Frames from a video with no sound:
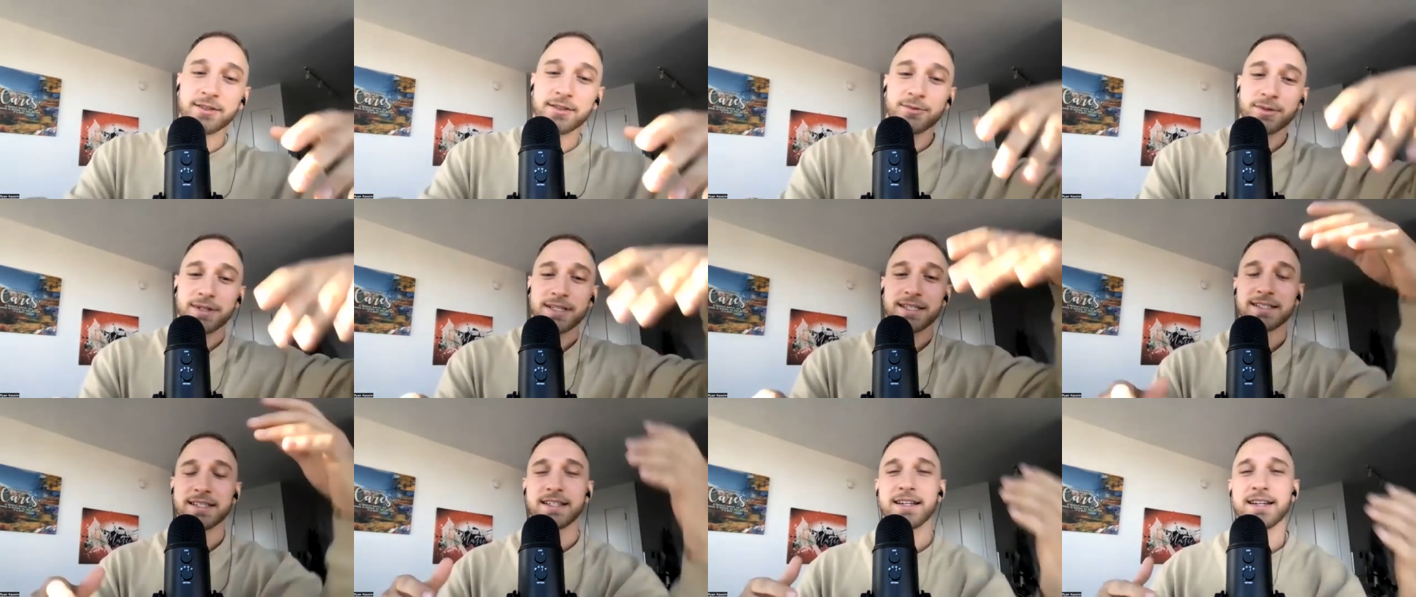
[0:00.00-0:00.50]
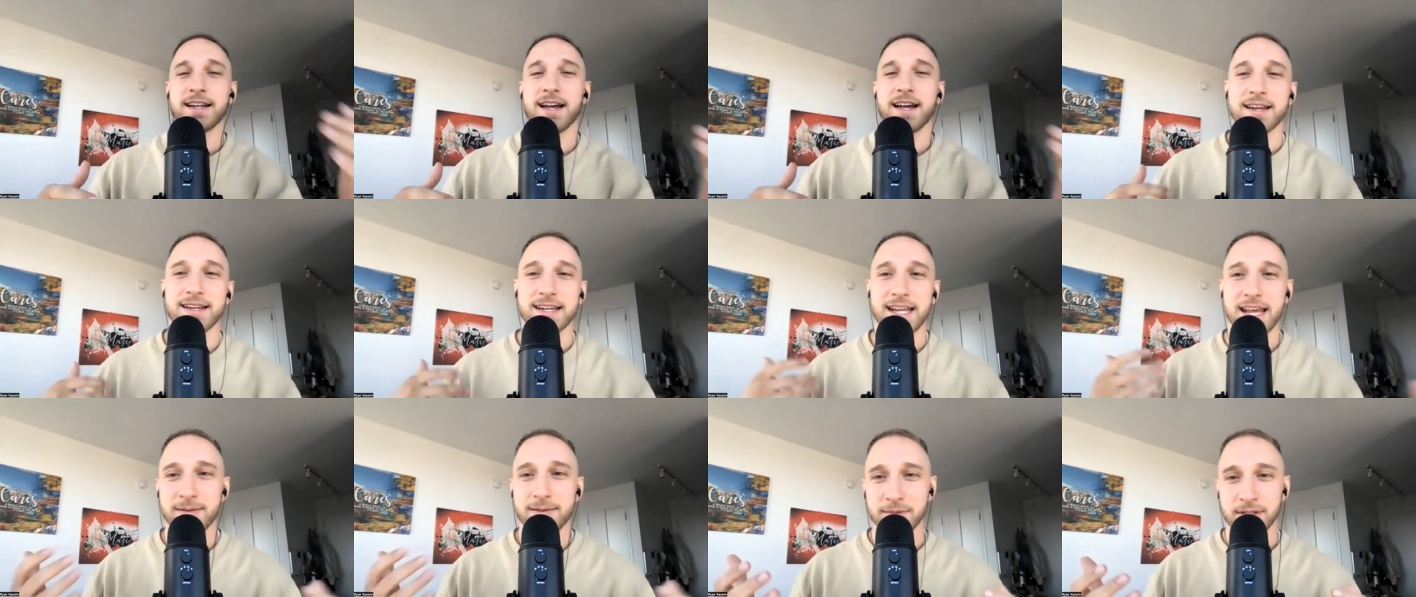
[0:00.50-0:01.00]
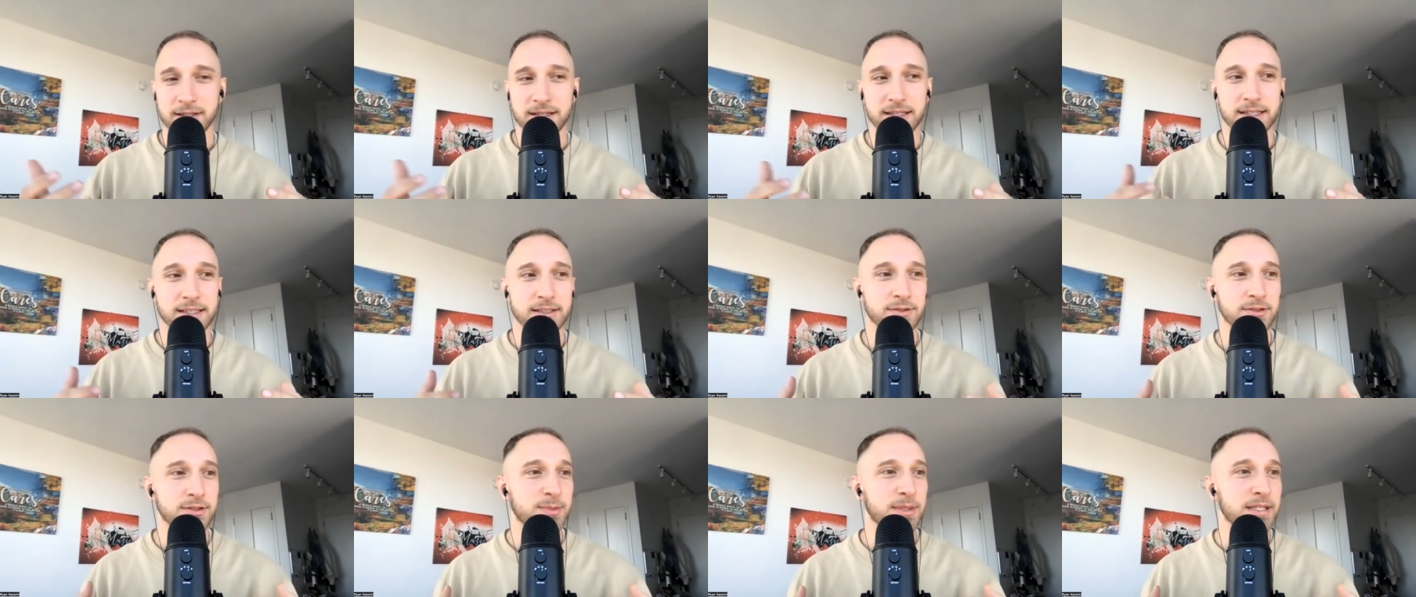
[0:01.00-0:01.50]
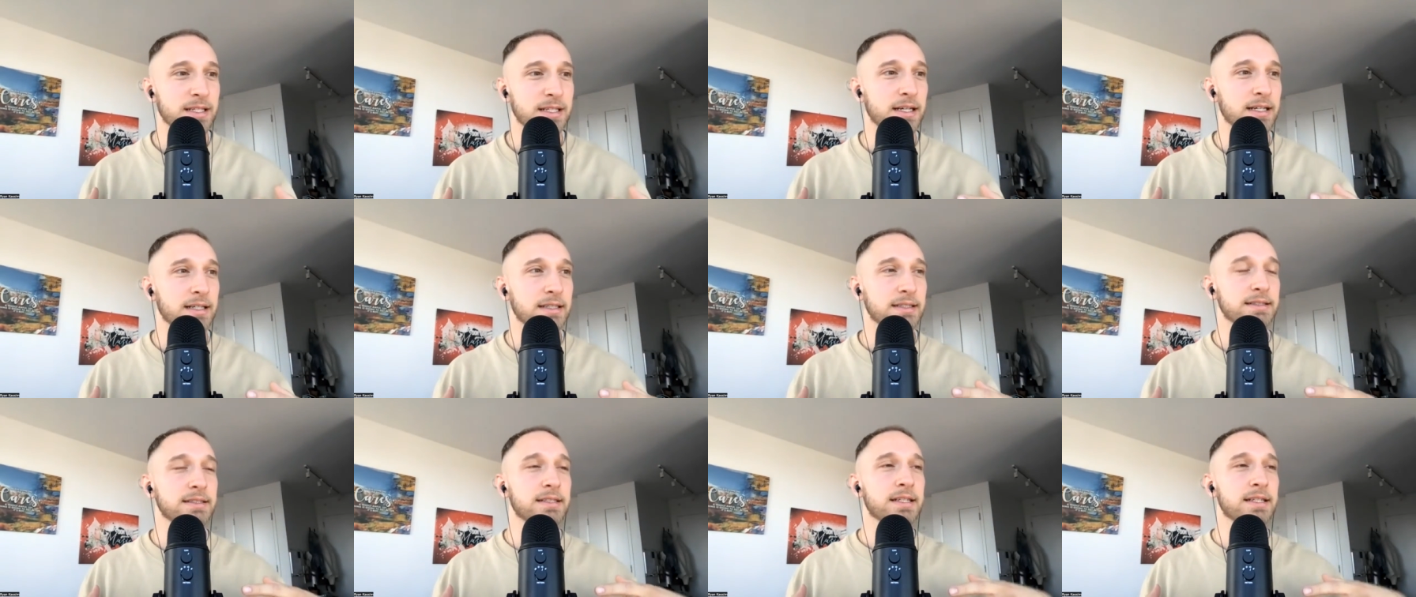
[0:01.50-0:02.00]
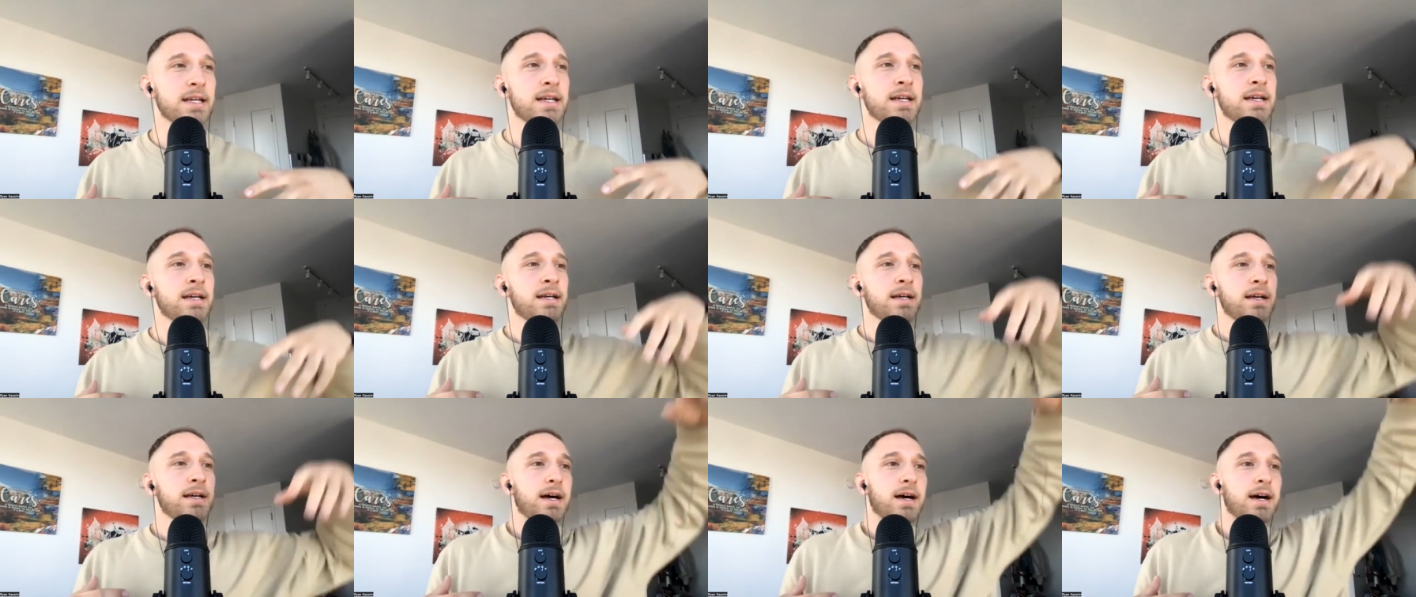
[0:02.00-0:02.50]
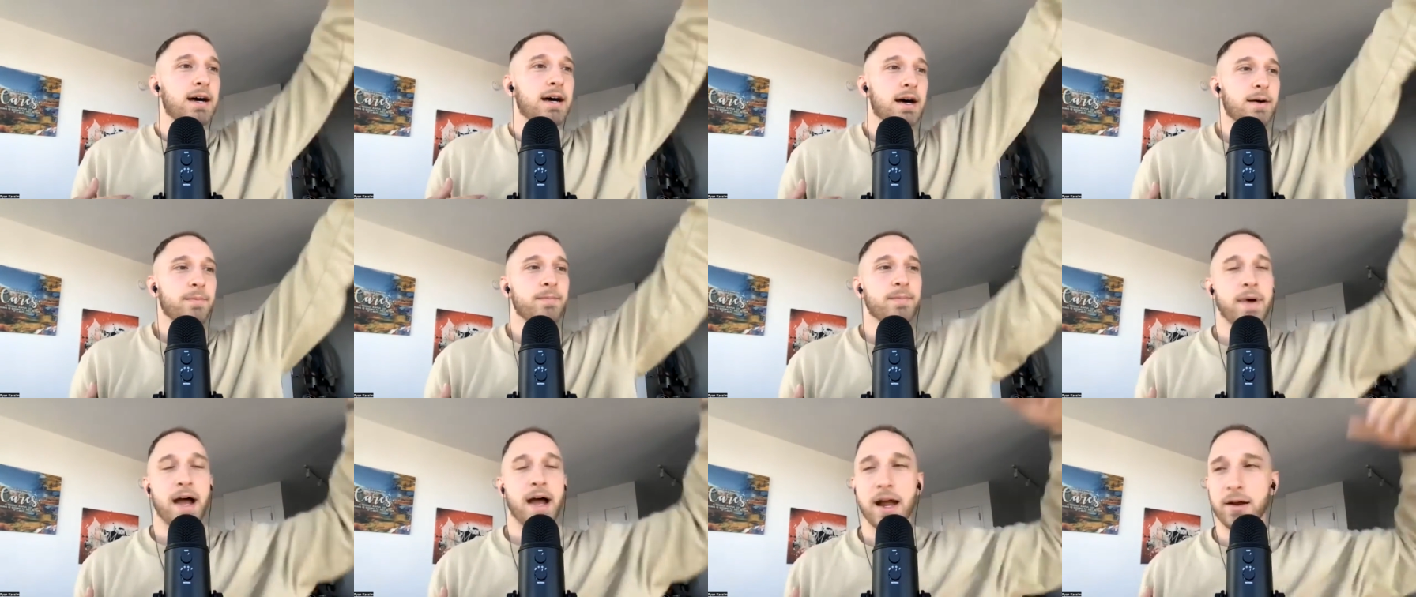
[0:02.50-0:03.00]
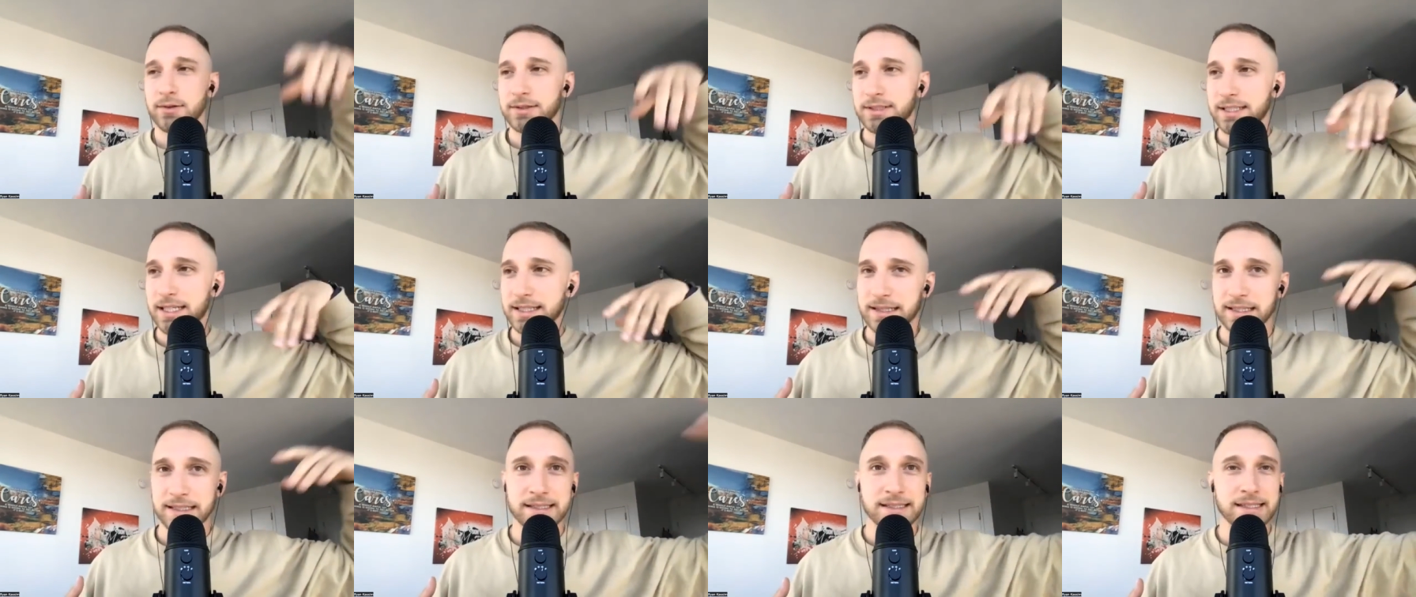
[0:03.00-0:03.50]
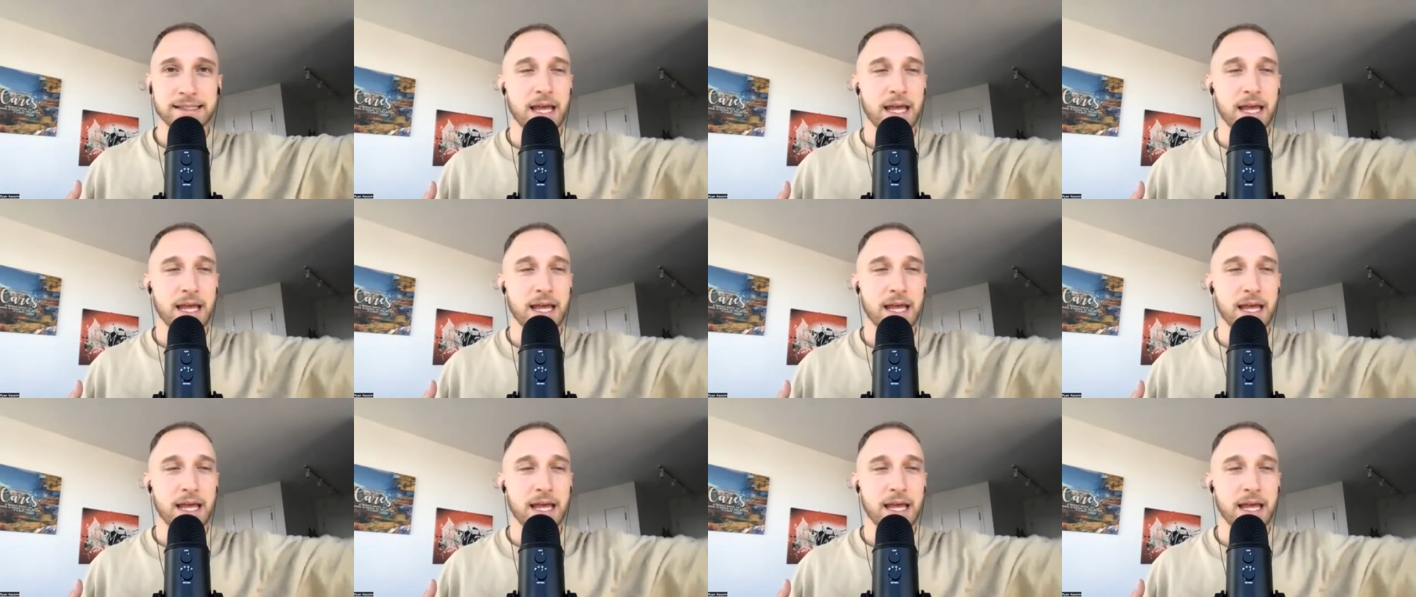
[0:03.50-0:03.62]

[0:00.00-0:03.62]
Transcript: the reason I named it this was because I was at this